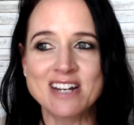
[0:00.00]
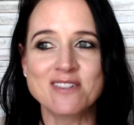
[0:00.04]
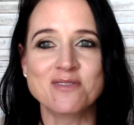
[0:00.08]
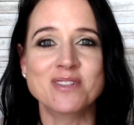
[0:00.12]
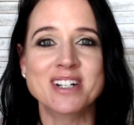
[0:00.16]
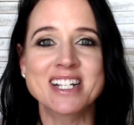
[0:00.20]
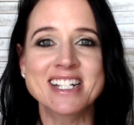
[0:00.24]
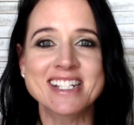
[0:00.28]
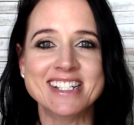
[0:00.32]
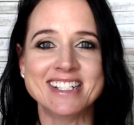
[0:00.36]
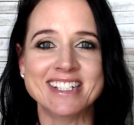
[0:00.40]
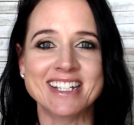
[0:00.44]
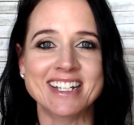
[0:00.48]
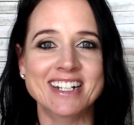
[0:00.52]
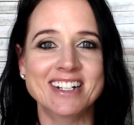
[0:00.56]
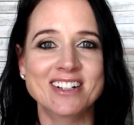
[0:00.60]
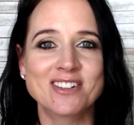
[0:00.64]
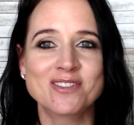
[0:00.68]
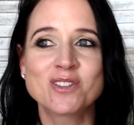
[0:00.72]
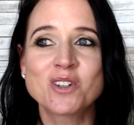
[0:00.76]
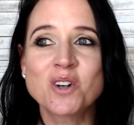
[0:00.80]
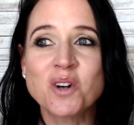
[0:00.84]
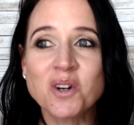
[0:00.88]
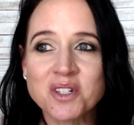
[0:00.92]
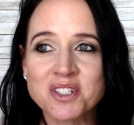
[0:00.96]
in winter.
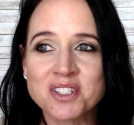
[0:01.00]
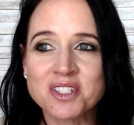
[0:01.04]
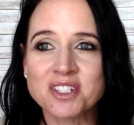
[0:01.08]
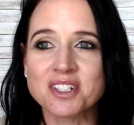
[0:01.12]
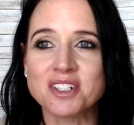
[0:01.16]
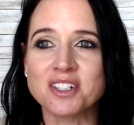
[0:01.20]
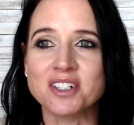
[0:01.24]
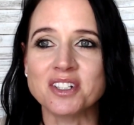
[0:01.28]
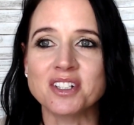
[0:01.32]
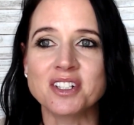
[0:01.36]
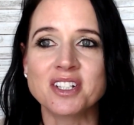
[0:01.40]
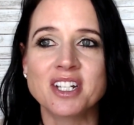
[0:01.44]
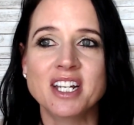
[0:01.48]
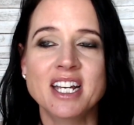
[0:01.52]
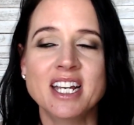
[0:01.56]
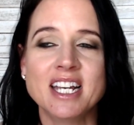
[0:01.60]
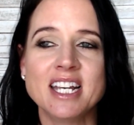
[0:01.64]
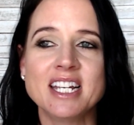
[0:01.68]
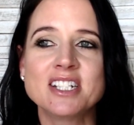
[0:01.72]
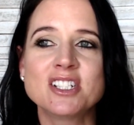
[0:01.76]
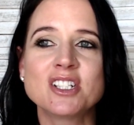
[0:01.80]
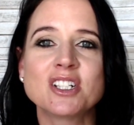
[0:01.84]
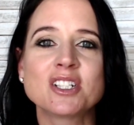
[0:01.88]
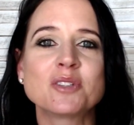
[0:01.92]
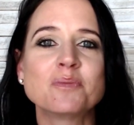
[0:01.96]
Of course you do.
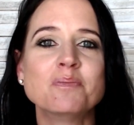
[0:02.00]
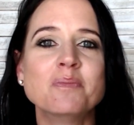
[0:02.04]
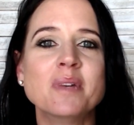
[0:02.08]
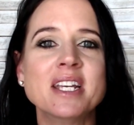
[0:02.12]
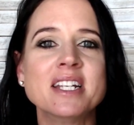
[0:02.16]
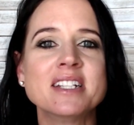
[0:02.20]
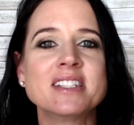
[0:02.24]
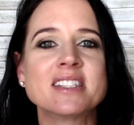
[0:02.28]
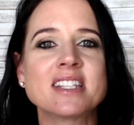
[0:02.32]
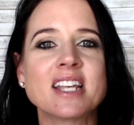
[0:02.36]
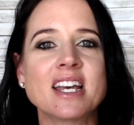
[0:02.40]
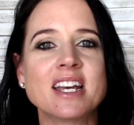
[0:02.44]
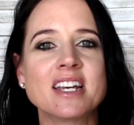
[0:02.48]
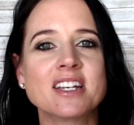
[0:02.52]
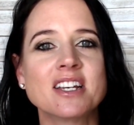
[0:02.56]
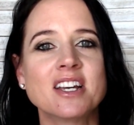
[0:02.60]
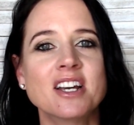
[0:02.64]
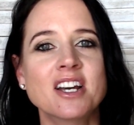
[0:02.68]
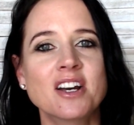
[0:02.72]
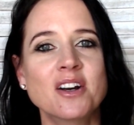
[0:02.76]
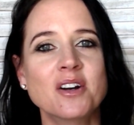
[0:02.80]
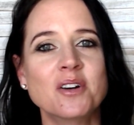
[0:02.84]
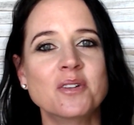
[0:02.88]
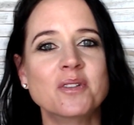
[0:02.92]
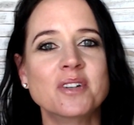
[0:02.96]
It just means that
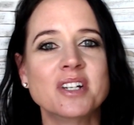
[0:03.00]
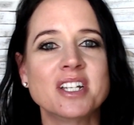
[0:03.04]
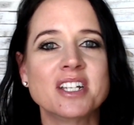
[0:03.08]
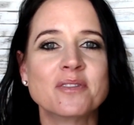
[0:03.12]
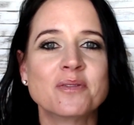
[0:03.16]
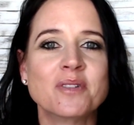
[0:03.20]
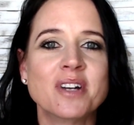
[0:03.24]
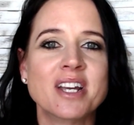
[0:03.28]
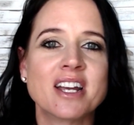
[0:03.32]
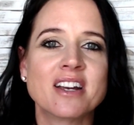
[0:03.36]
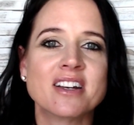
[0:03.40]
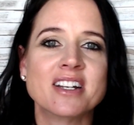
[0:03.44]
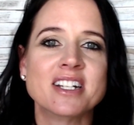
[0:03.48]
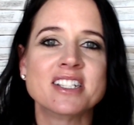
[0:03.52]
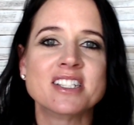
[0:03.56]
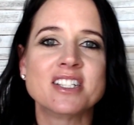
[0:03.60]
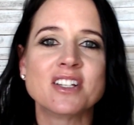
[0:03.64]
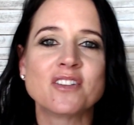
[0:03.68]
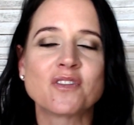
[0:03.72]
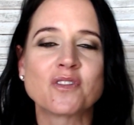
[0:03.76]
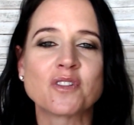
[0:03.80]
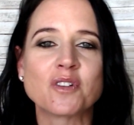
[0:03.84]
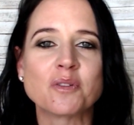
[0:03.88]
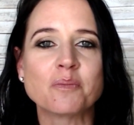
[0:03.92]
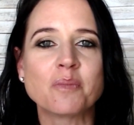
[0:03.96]
we're in
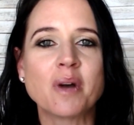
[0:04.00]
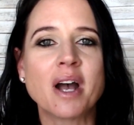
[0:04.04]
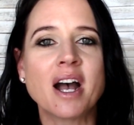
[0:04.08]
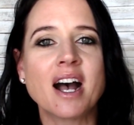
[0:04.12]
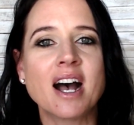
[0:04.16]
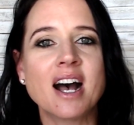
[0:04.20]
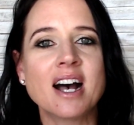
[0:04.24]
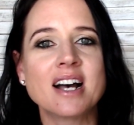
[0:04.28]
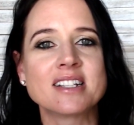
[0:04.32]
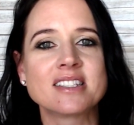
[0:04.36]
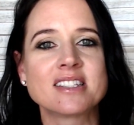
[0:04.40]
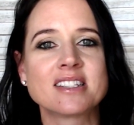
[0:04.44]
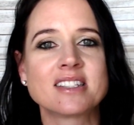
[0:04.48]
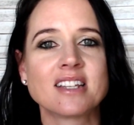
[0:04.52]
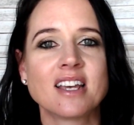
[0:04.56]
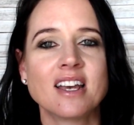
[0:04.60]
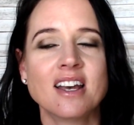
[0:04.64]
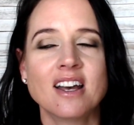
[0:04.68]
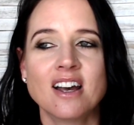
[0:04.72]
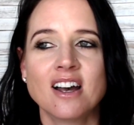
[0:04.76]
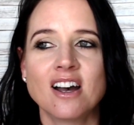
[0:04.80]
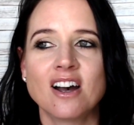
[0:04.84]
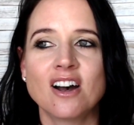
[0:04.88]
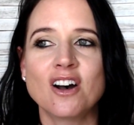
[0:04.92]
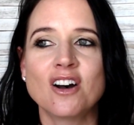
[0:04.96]
different parts
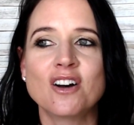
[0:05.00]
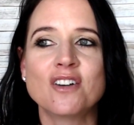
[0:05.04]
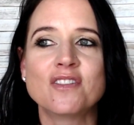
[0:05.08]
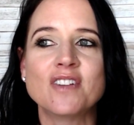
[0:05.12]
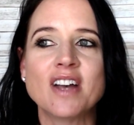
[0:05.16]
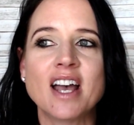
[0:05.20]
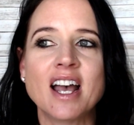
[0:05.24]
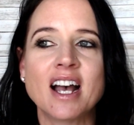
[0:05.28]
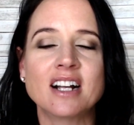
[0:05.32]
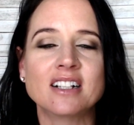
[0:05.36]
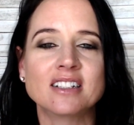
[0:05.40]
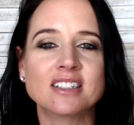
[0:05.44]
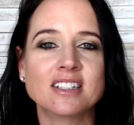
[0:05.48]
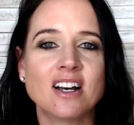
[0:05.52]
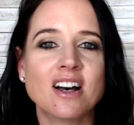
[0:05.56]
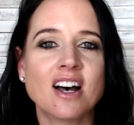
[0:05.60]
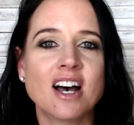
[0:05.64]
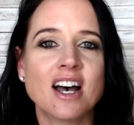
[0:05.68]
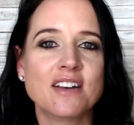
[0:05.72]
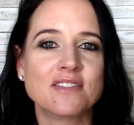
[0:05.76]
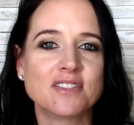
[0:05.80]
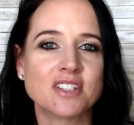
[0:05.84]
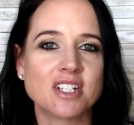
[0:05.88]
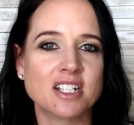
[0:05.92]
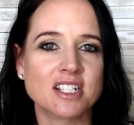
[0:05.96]
of our
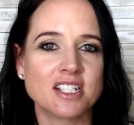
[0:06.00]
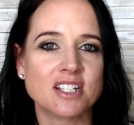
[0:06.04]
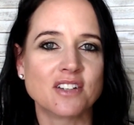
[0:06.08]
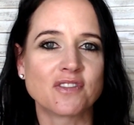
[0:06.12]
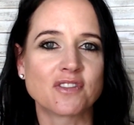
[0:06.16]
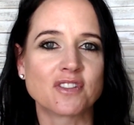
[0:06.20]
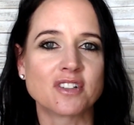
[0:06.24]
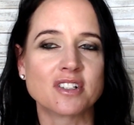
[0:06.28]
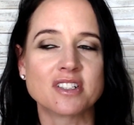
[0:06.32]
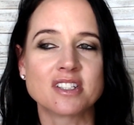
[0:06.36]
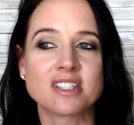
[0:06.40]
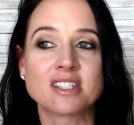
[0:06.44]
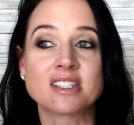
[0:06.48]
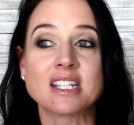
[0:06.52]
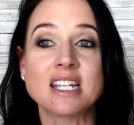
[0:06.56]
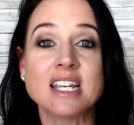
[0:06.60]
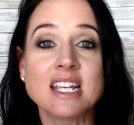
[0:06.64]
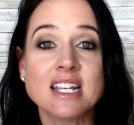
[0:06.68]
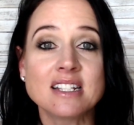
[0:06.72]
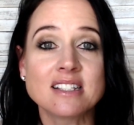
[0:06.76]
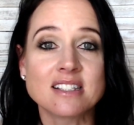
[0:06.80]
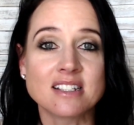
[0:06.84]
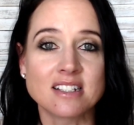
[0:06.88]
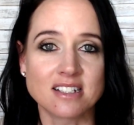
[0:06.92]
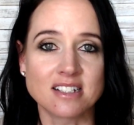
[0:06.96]
lives and different
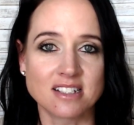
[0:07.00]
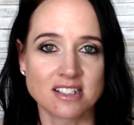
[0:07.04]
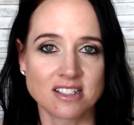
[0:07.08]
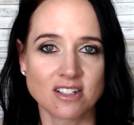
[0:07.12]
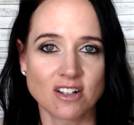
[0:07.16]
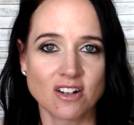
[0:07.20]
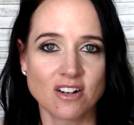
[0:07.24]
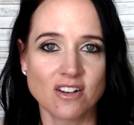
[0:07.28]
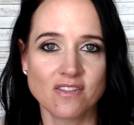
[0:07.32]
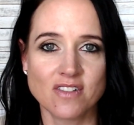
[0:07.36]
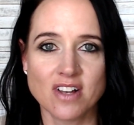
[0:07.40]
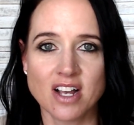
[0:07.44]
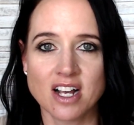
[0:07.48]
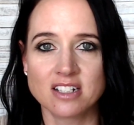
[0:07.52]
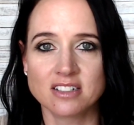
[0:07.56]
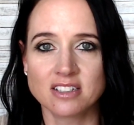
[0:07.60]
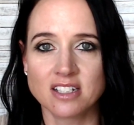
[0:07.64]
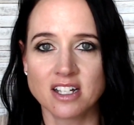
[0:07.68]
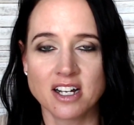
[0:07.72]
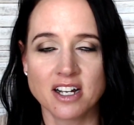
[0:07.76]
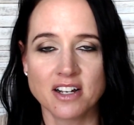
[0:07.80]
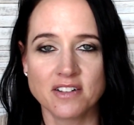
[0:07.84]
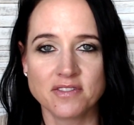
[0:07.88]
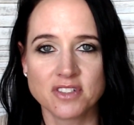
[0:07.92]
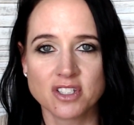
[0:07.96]
seasons of our
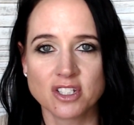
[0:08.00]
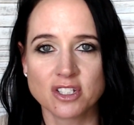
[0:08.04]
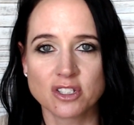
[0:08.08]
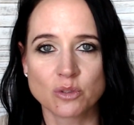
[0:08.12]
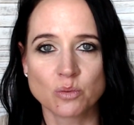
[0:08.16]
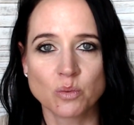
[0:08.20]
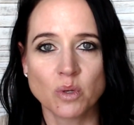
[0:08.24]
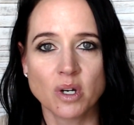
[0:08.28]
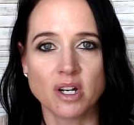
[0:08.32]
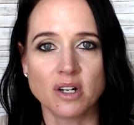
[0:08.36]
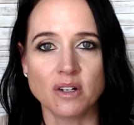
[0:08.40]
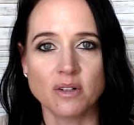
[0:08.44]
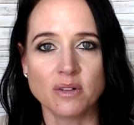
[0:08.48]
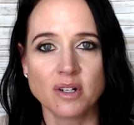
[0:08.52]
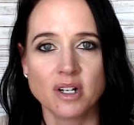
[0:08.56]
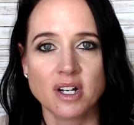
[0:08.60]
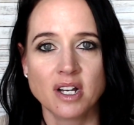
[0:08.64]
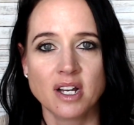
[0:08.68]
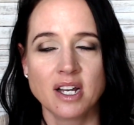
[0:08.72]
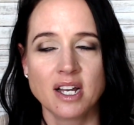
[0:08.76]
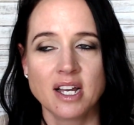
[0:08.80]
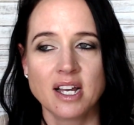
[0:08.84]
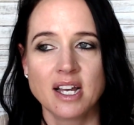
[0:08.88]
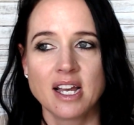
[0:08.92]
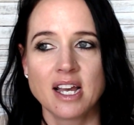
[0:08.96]
lives as well.